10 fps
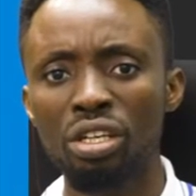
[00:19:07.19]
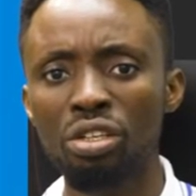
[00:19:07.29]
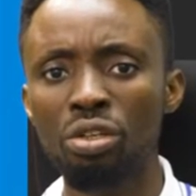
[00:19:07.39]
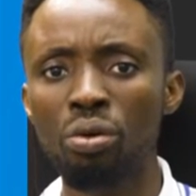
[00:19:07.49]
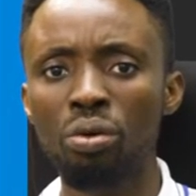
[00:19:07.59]

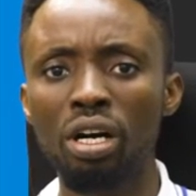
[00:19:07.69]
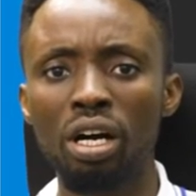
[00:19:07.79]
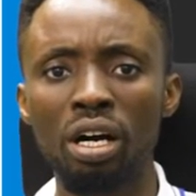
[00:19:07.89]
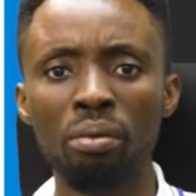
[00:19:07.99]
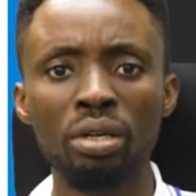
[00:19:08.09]
You
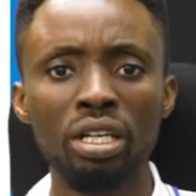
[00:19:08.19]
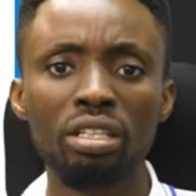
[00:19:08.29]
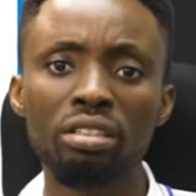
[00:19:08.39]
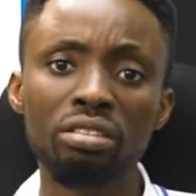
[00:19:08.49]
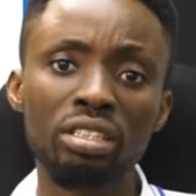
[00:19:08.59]
know,
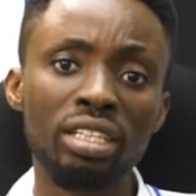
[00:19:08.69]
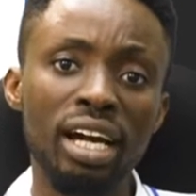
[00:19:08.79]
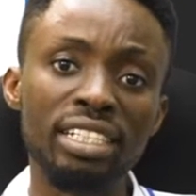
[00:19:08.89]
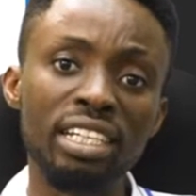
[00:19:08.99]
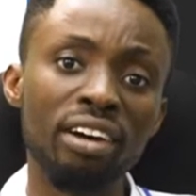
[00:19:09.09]

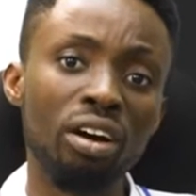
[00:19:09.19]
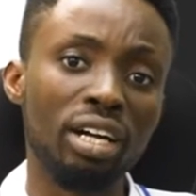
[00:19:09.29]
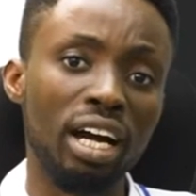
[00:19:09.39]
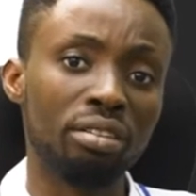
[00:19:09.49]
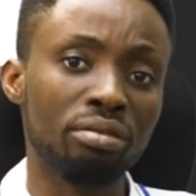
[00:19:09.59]
cassava
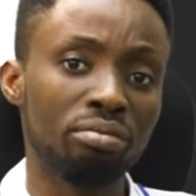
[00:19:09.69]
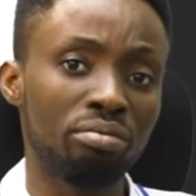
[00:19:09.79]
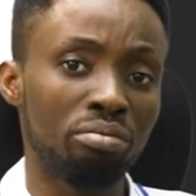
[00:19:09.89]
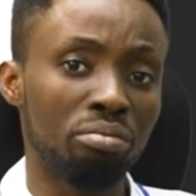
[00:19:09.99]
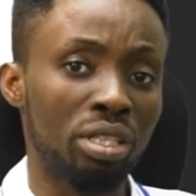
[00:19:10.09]
can
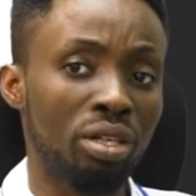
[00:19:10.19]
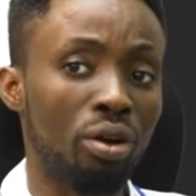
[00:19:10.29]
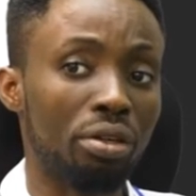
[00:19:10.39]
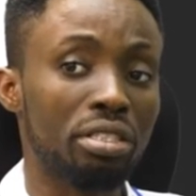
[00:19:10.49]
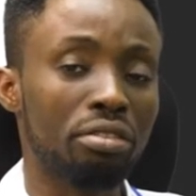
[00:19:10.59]
be
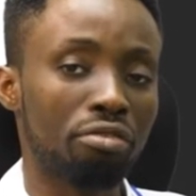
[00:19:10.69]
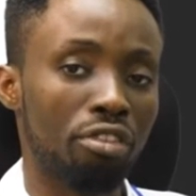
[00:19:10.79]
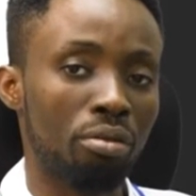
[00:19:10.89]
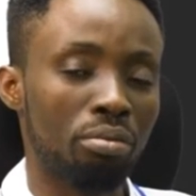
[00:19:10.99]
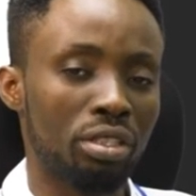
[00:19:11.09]
gotten
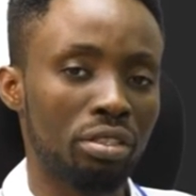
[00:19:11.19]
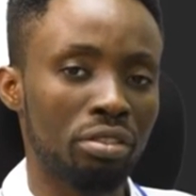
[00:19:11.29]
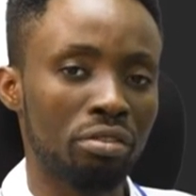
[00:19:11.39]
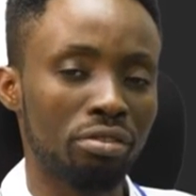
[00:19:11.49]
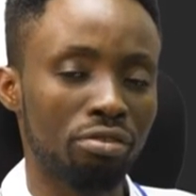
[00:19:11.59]
from
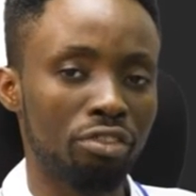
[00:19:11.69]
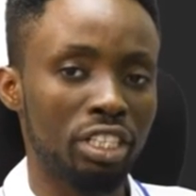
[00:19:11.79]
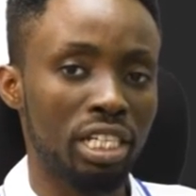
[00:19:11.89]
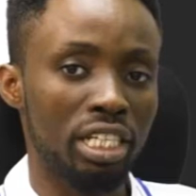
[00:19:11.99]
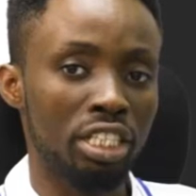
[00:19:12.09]
the
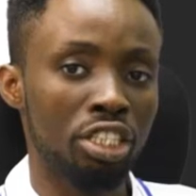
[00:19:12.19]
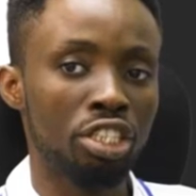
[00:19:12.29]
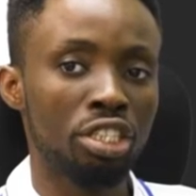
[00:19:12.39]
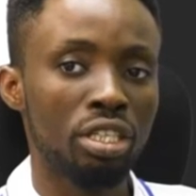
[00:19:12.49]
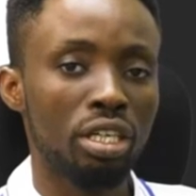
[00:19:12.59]

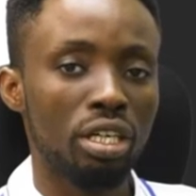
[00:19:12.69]
village,